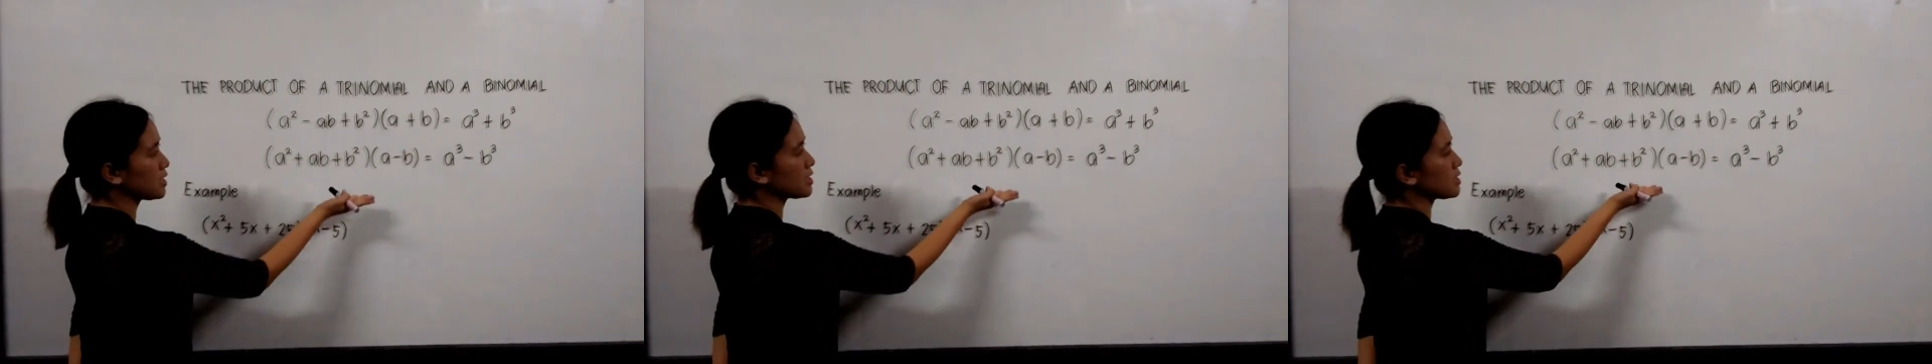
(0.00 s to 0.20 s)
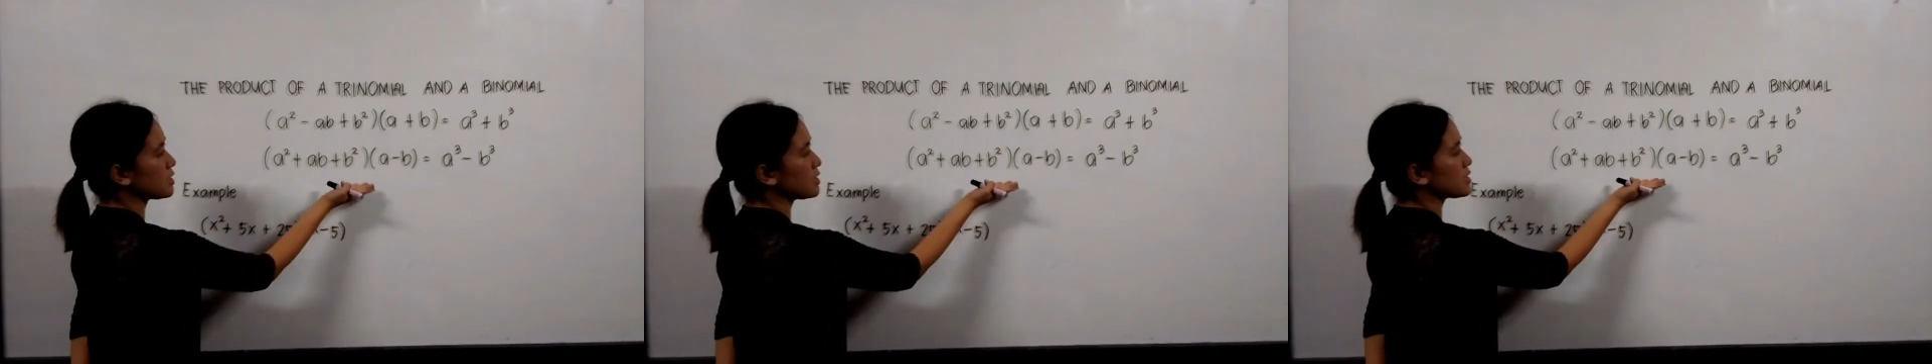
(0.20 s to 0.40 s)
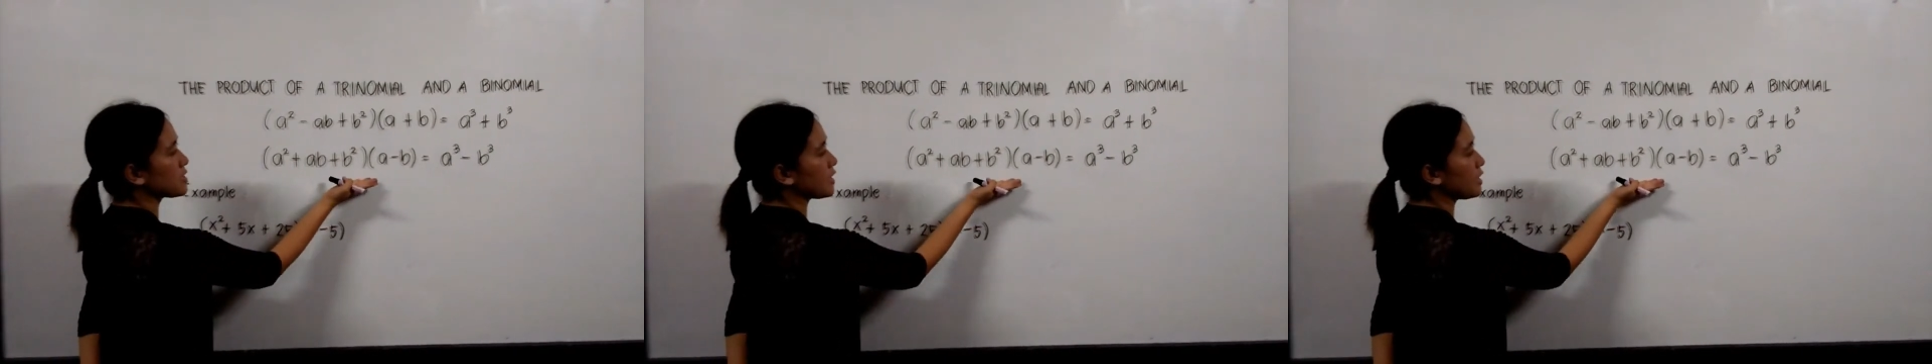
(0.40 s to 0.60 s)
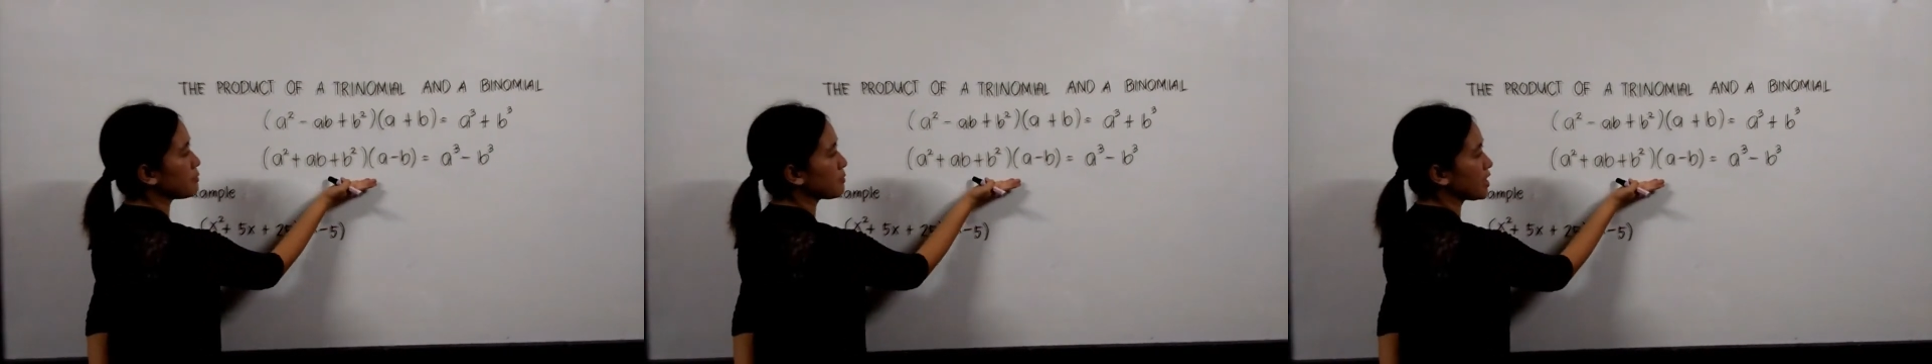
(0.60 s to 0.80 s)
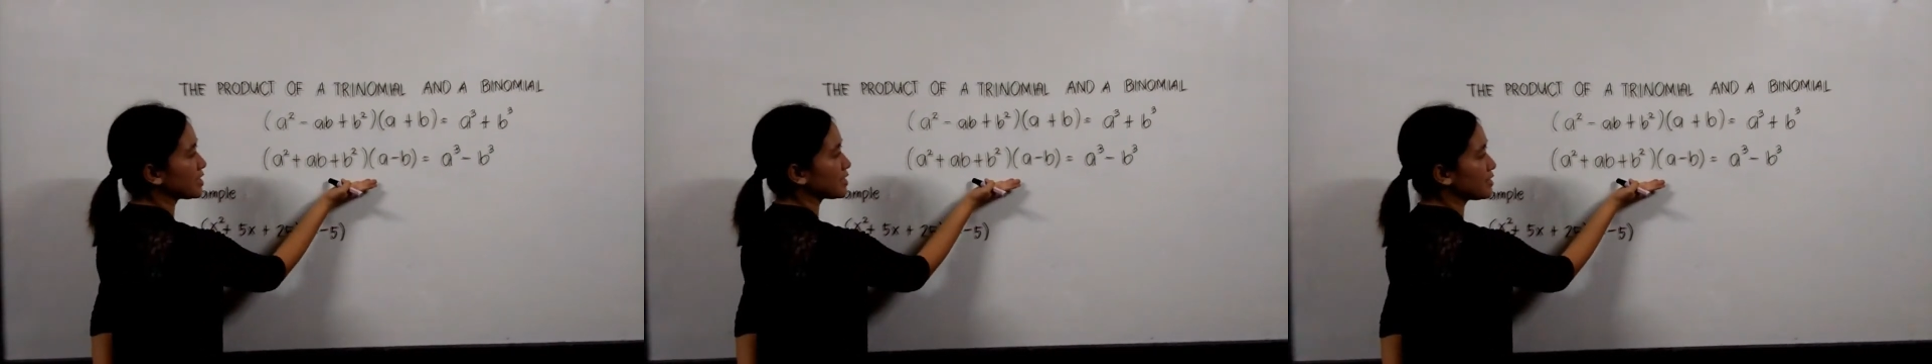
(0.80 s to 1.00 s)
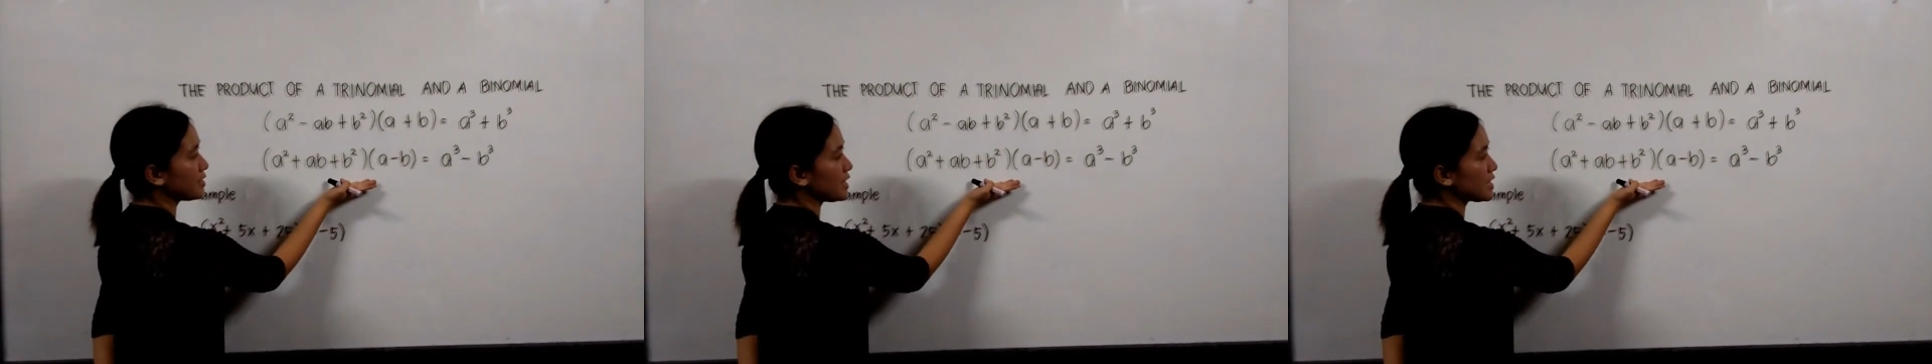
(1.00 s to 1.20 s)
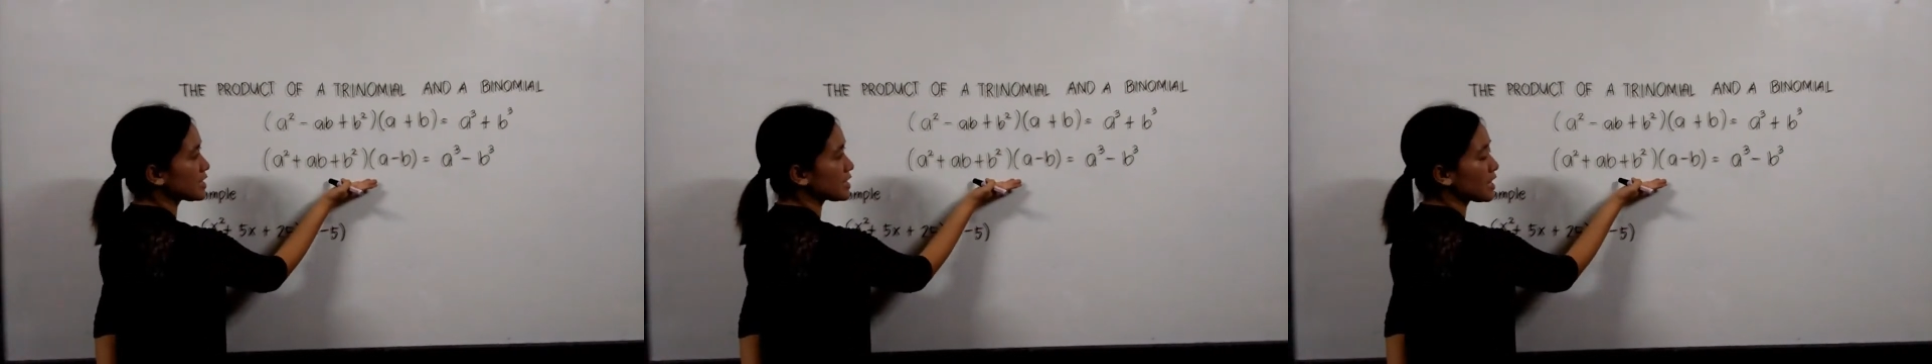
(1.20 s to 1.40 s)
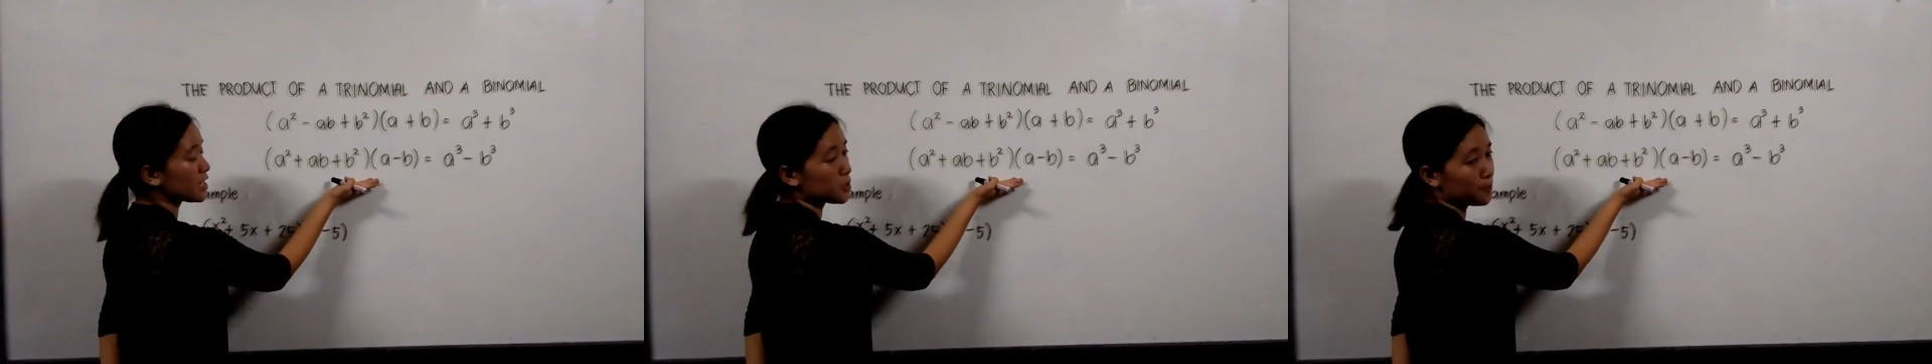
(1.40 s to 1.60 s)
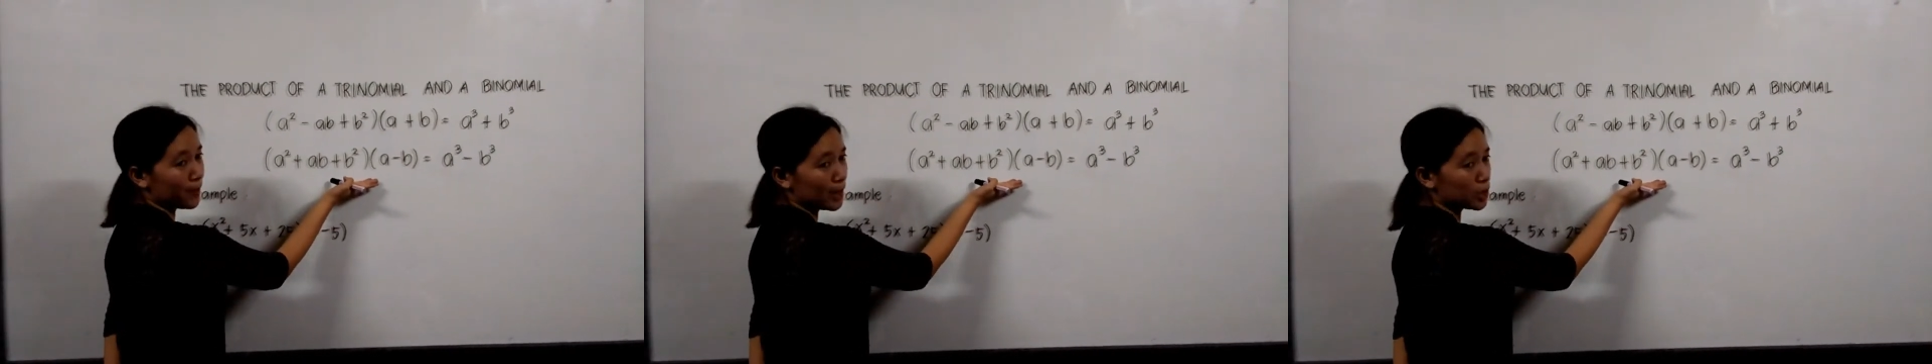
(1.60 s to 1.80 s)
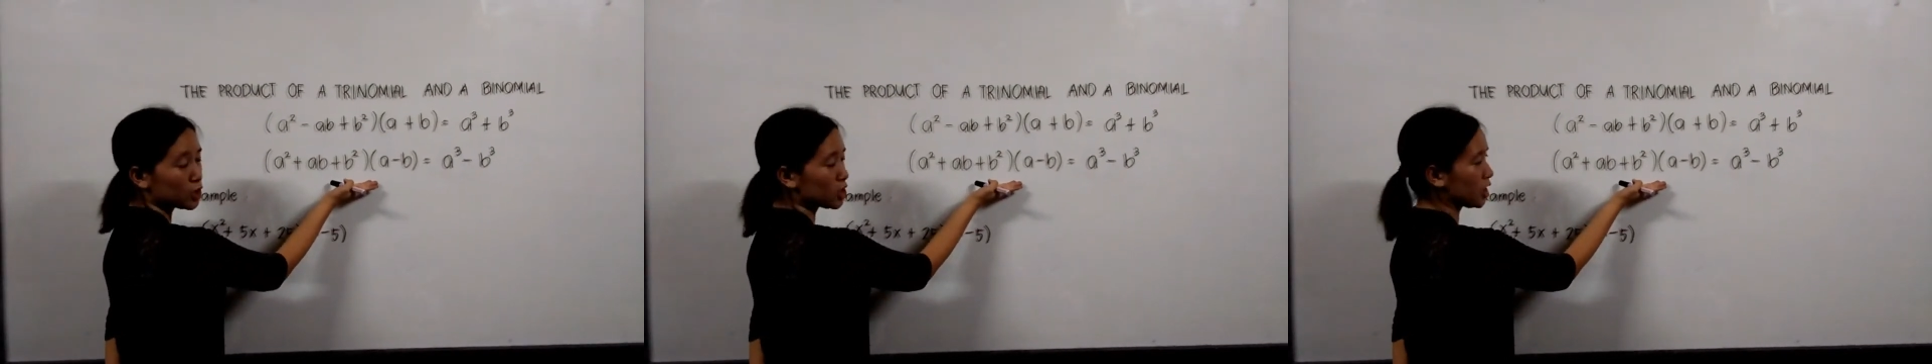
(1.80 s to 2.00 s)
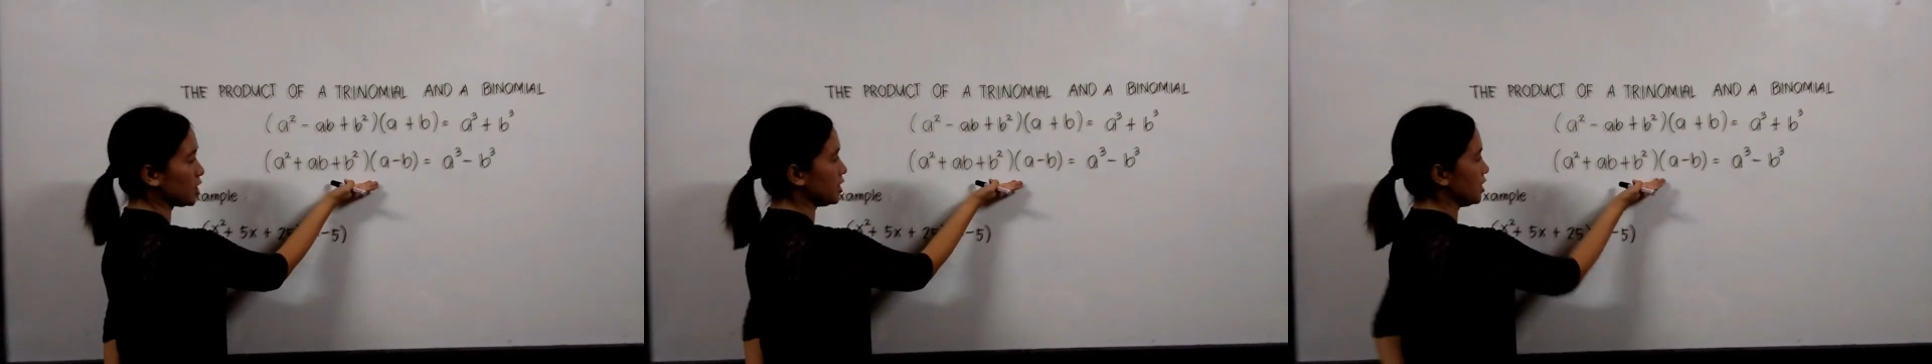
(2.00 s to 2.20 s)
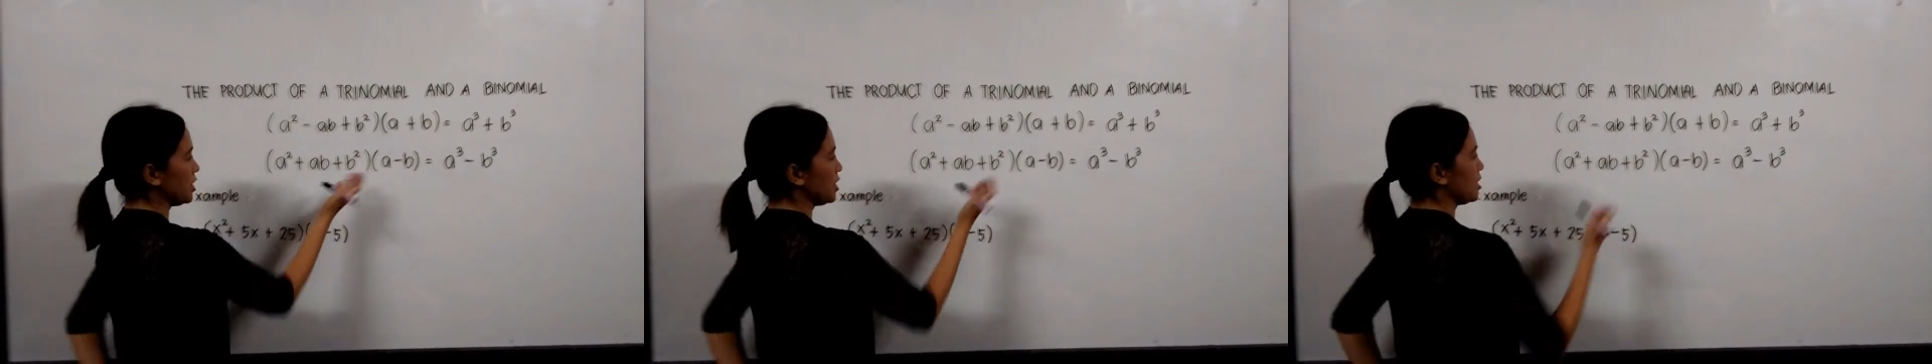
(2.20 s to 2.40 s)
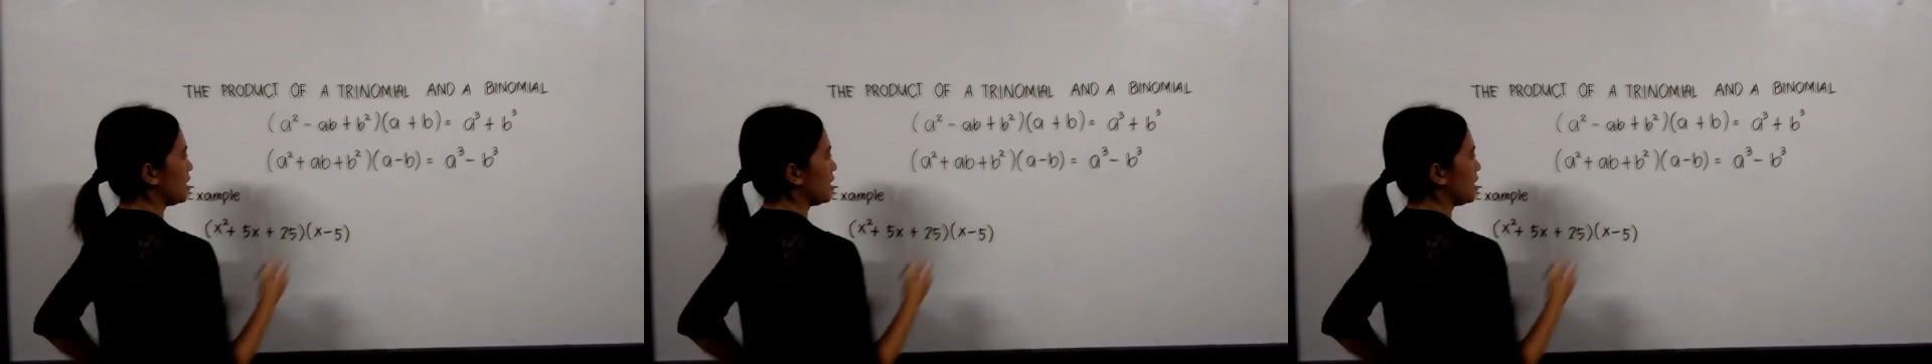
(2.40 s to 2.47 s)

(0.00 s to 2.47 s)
is the same as this expression.